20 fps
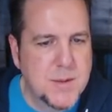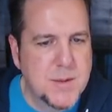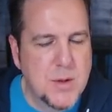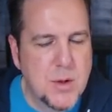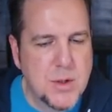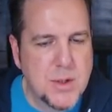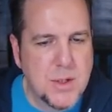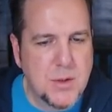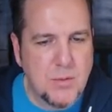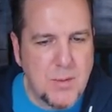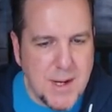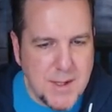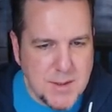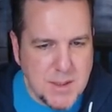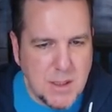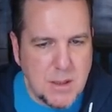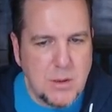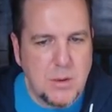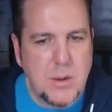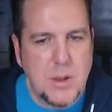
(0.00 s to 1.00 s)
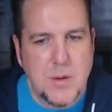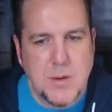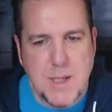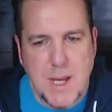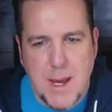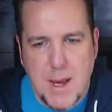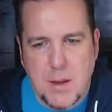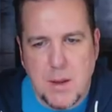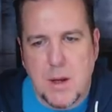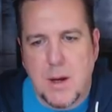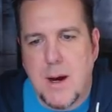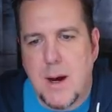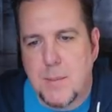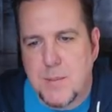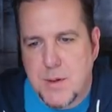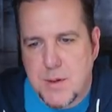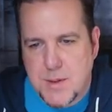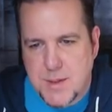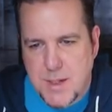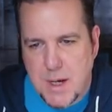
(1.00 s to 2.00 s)
Search and Rescue using
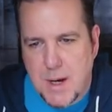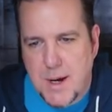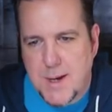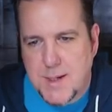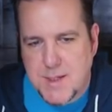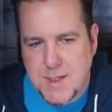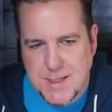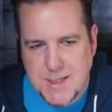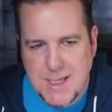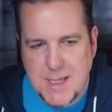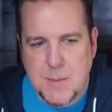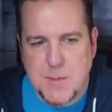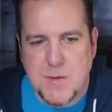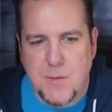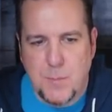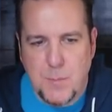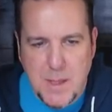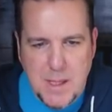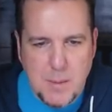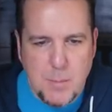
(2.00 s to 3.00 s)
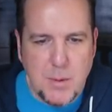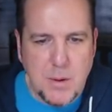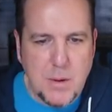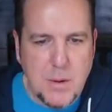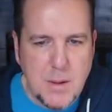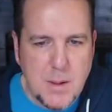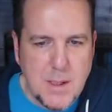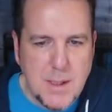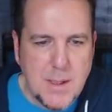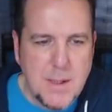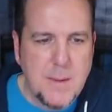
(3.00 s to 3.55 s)
helicopters, dogs, and teams of people.